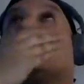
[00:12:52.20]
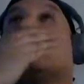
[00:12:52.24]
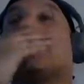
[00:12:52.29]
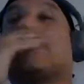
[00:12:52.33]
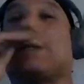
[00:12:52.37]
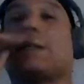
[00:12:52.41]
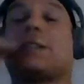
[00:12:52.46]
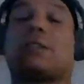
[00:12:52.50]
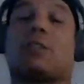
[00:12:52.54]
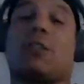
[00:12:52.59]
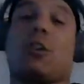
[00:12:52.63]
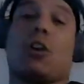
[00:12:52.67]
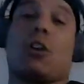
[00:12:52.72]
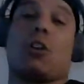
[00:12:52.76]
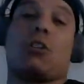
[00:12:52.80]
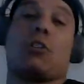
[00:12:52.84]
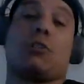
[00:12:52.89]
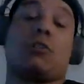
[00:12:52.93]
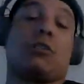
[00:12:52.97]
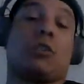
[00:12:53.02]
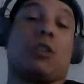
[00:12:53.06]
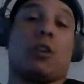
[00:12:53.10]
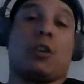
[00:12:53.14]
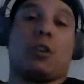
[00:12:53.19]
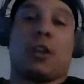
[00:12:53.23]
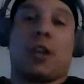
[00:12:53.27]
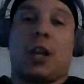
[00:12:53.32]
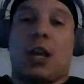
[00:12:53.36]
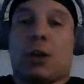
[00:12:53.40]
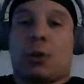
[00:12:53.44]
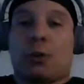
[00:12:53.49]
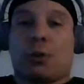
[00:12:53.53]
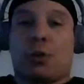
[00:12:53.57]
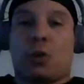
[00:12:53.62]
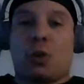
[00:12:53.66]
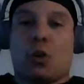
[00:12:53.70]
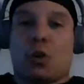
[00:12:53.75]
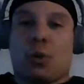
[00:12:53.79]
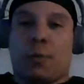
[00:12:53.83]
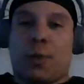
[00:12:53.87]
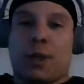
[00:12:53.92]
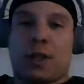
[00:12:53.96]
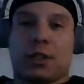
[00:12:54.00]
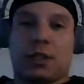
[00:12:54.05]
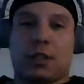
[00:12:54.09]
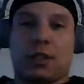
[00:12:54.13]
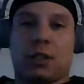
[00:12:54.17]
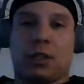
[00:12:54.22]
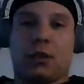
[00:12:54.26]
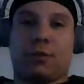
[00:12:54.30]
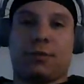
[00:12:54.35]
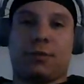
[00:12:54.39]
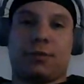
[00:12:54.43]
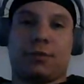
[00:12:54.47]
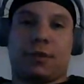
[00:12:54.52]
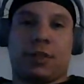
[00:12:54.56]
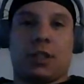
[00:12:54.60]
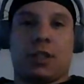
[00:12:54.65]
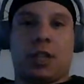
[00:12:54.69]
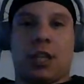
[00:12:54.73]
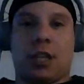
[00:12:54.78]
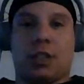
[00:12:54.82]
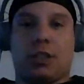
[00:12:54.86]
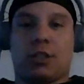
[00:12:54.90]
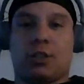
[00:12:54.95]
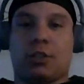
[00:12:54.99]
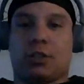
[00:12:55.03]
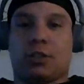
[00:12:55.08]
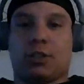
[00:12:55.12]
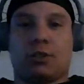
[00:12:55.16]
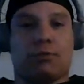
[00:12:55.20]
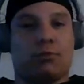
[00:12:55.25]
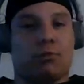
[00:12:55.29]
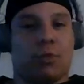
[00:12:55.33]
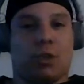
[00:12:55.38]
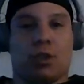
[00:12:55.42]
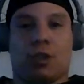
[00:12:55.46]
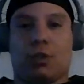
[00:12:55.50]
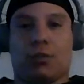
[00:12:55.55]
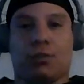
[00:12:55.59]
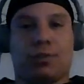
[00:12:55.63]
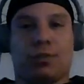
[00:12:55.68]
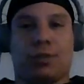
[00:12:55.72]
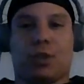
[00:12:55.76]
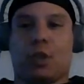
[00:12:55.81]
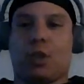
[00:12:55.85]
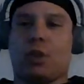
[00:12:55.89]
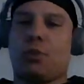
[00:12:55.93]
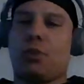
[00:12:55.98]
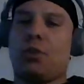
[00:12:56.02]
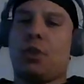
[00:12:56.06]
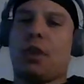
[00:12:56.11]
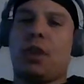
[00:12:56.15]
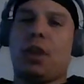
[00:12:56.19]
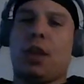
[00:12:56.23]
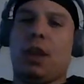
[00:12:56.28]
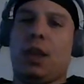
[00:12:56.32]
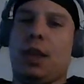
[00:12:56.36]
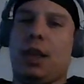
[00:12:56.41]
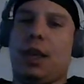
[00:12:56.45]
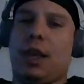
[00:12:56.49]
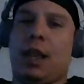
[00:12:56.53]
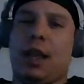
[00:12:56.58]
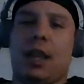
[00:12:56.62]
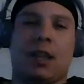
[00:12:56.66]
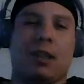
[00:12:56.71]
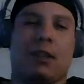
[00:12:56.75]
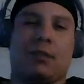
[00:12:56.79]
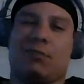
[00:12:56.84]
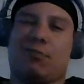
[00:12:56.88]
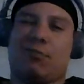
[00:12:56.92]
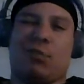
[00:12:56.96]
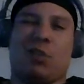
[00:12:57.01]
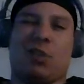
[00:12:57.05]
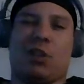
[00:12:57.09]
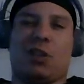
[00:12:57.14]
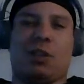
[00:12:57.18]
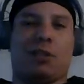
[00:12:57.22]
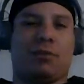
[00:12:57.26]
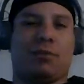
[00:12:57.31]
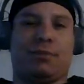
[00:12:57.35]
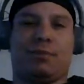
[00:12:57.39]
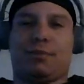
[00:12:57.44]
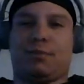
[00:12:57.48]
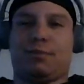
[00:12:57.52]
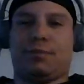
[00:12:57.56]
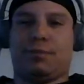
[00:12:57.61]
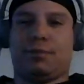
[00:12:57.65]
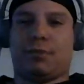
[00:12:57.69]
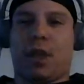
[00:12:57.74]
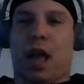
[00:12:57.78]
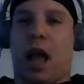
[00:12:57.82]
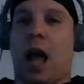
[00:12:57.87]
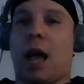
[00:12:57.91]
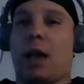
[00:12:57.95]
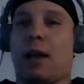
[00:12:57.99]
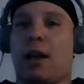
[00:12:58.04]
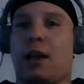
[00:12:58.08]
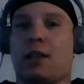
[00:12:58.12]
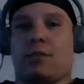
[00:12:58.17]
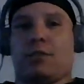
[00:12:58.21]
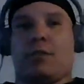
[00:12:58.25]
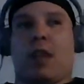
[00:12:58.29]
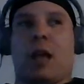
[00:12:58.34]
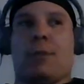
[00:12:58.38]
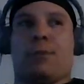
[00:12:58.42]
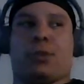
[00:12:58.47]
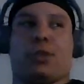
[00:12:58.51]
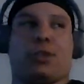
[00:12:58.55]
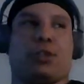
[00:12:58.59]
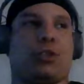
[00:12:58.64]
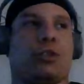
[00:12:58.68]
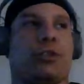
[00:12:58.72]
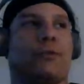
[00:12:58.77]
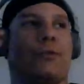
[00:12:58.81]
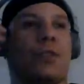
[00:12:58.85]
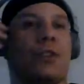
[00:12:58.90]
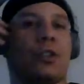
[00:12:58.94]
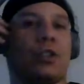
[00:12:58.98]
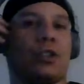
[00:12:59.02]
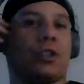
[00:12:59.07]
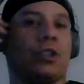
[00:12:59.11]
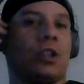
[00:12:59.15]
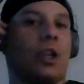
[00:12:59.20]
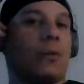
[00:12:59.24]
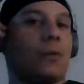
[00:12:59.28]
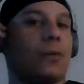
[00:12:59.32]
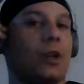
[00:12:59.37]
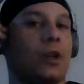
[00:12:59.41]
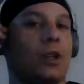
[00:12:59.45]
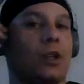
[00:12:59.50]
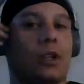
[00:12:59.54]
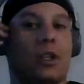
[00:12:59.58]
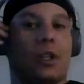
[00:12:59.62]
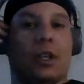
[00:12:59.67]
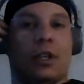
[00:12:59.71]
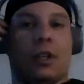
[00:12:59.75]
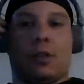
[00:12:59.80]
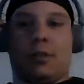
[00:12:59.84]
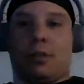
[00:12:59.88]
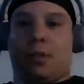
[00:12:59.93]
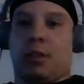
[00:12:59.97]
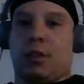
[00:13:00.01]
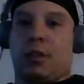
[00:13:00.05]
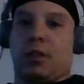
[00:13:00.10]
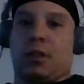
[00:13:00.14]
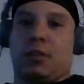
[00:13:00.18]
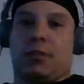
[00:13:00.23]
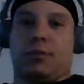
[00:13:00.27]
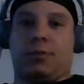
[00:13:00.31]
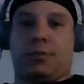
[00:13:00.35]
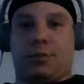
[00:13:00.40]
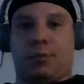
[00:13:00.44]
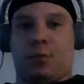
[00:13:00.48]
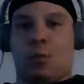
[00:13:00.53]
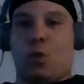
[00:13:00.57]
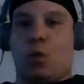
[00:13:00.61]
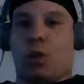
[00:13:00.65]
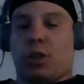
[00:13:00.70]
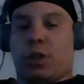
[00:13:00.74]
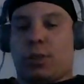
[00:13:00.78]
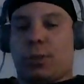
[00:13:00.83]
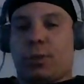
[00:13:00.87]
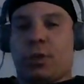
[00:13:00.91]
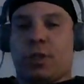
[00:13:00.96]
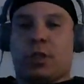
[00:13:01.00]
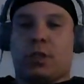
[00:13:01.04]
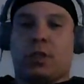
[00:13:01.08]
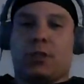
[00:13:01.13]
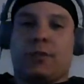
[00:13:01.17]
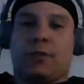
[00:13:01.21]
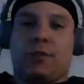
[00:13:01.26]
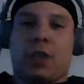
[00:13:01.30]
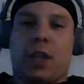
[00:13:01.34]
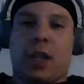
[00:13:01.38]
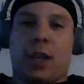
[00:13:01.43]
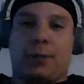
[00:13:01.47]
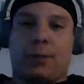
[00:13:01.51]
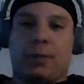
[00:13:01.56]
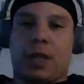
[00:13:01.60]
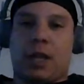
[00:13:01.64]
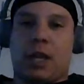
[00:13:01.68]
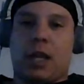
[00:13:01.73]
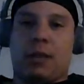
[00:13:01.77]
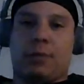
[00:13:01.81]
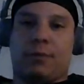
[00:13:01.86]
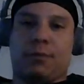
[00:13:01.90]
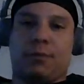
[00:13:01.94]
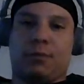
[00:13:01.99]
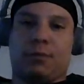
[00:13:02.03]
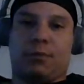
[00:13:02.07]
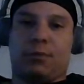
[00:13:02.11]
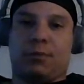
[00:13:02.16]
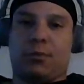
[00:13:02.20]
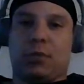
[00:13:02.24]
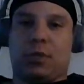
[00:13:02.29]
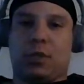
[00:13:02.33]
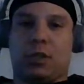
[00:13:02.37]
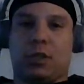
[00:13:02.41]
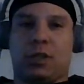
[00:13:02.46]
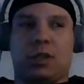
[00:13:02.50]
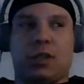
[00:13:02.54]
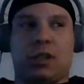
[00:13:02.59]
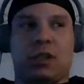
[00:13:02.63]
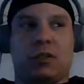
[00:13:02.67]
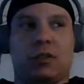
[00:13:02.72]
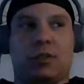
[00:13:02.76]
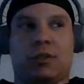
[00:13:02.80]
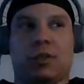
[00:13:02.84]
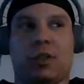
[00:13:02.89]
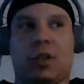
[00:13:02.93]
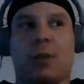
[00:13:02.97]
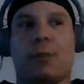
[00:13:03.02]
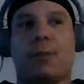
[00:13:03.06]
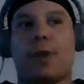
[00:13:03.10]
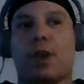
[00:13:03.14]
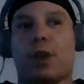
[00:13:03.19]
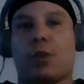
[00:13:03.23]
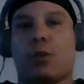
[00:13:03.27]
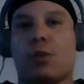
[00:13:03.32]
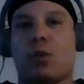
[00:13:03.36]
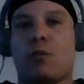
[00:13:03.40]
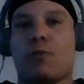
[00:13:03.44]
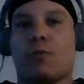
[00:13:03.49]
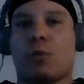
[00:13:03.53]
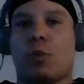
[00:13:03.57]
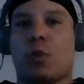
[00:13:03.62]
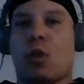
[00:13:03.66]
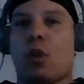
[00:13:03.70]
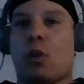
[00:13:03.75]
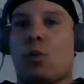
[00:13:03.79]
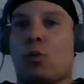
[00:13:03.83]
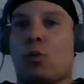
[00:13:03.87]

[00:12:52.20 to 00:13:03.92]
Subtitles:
I started learning how to record myself, and like just so, and I'm sure eventually I'm gonna get a more expensive laptop, a better overall